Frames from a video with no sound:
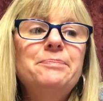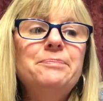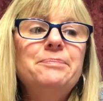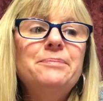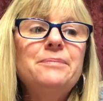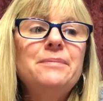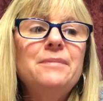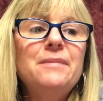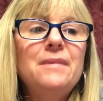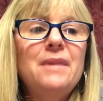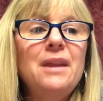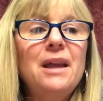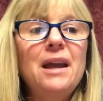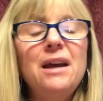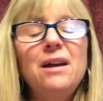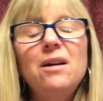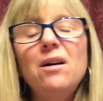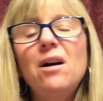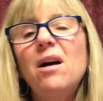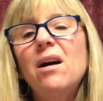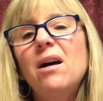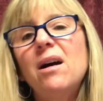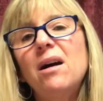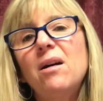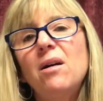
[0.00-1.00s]
They
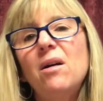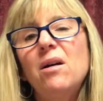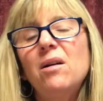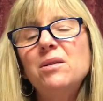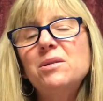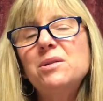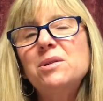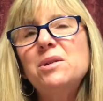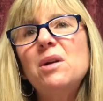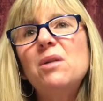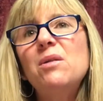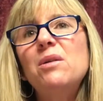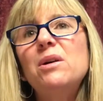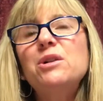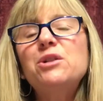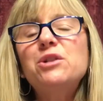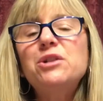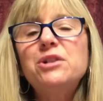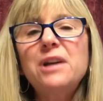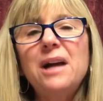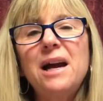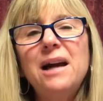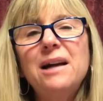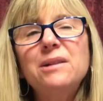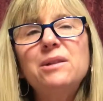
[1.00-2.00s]
are also
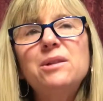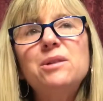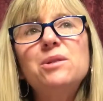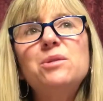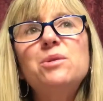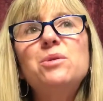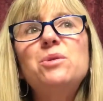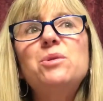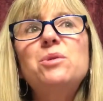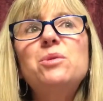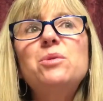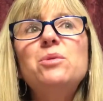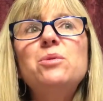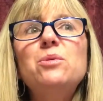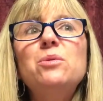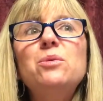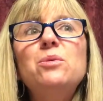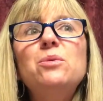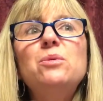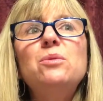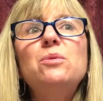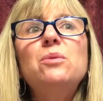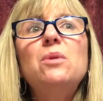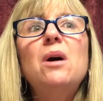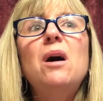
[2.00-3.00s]
attracted
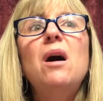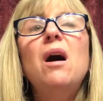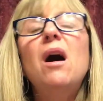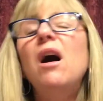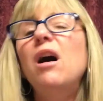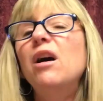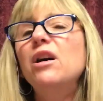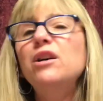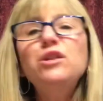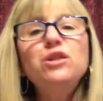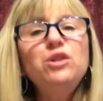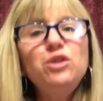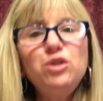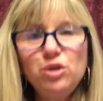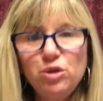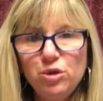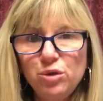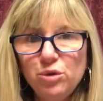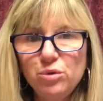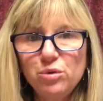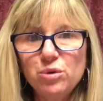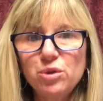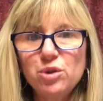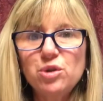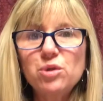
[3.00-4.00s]
to
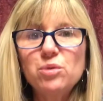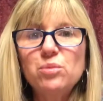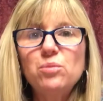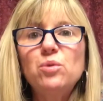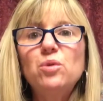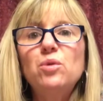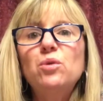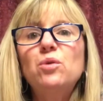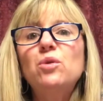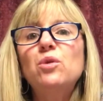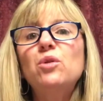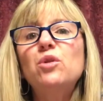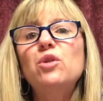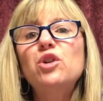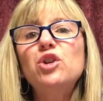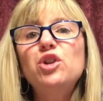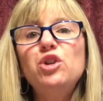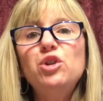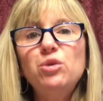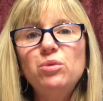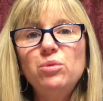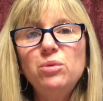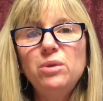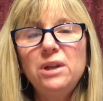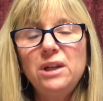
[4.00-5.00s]
unusual or
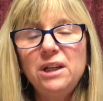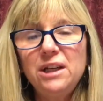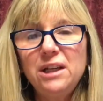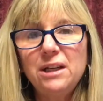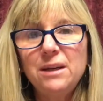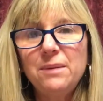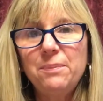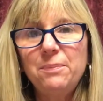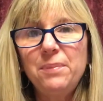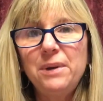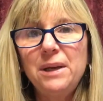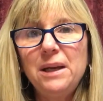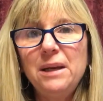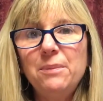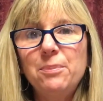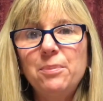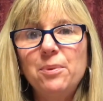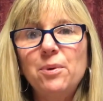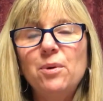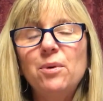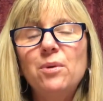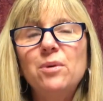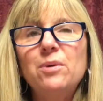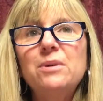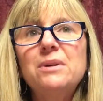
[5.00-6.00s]
unique
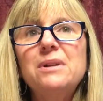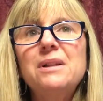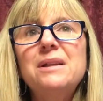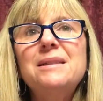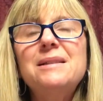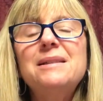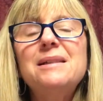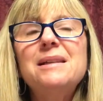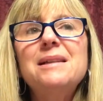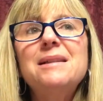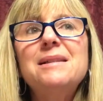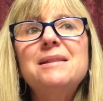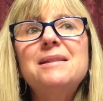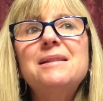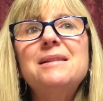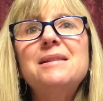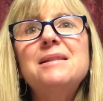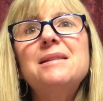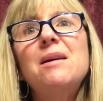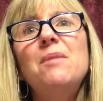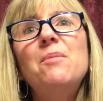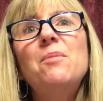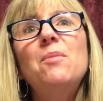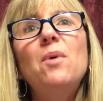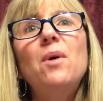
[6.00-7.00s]
people. It's
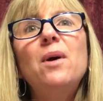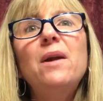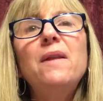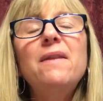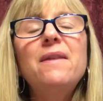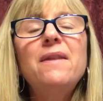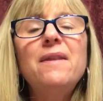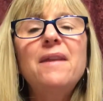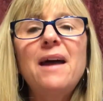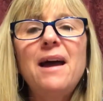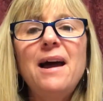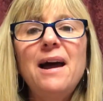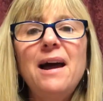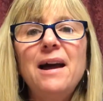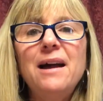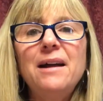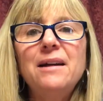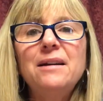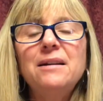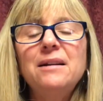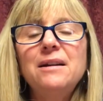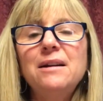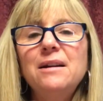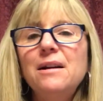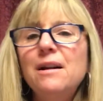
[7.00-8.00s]
someone
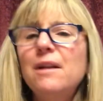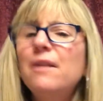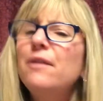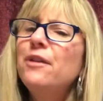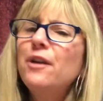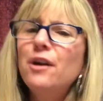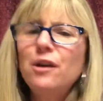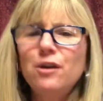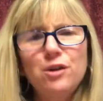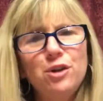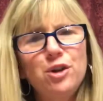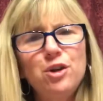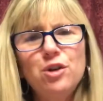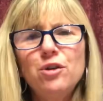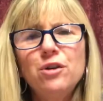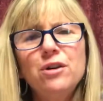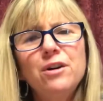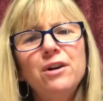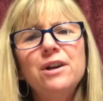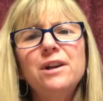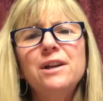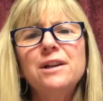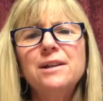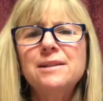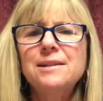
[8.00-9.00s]
that they're
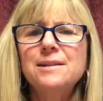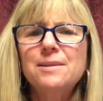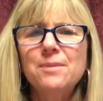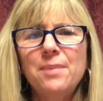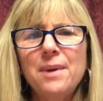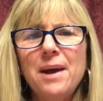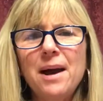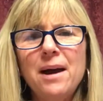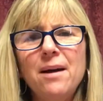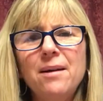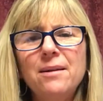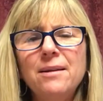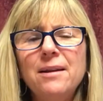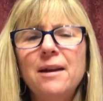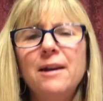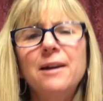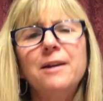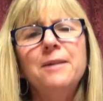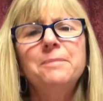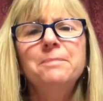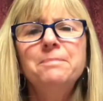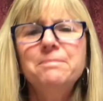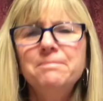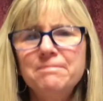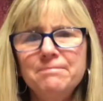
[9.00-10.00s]
curious about.
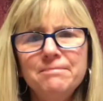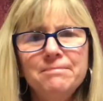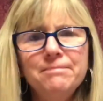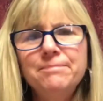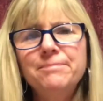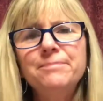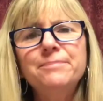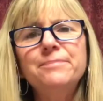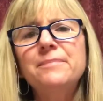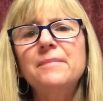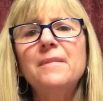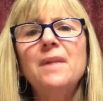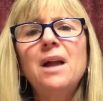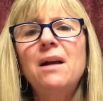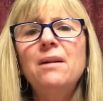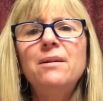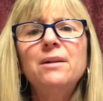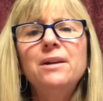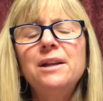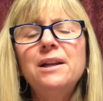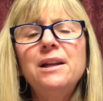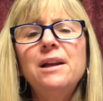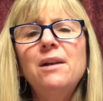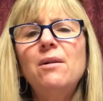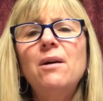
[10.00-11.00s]
Like,
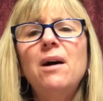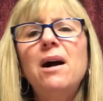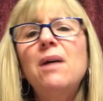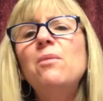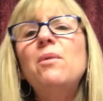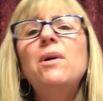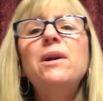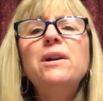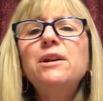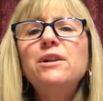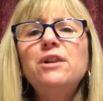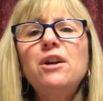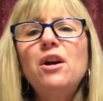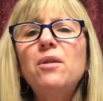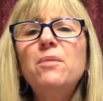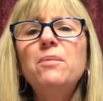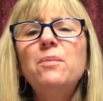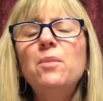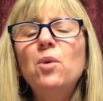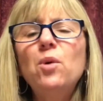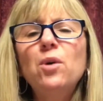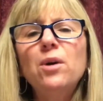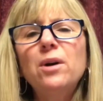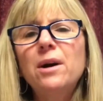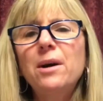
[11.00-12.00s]
I want to know
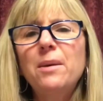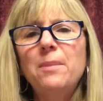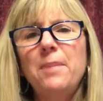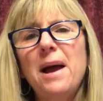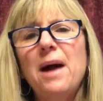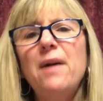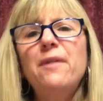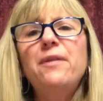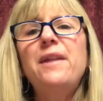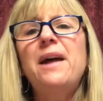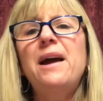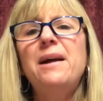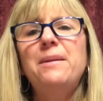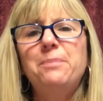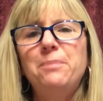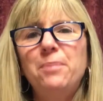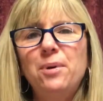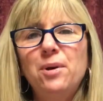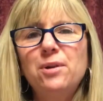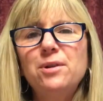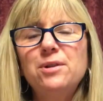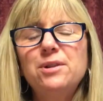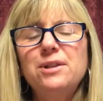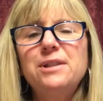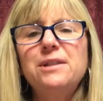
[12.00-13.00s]
more about that
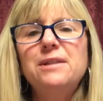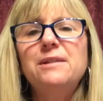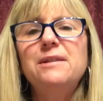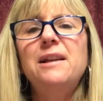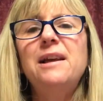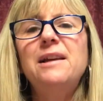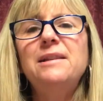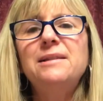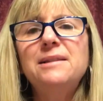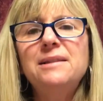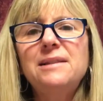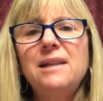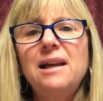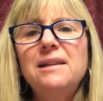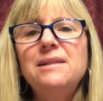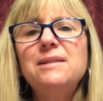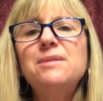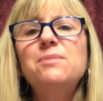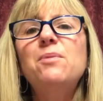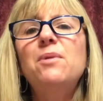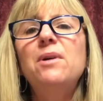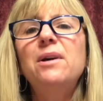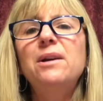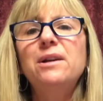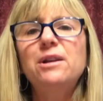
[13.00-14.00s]
person.
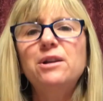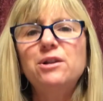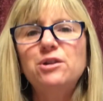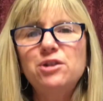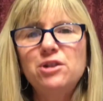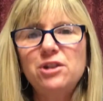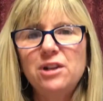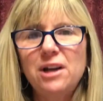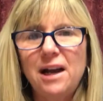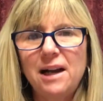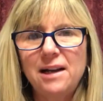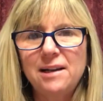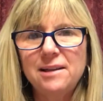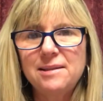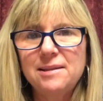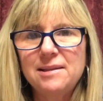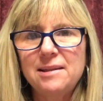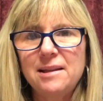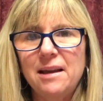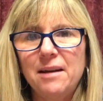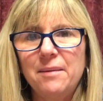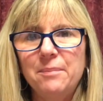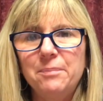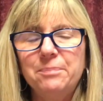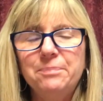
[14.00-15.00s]
That's what attracts
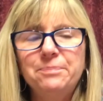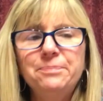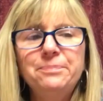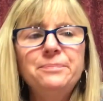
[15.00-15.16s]
them.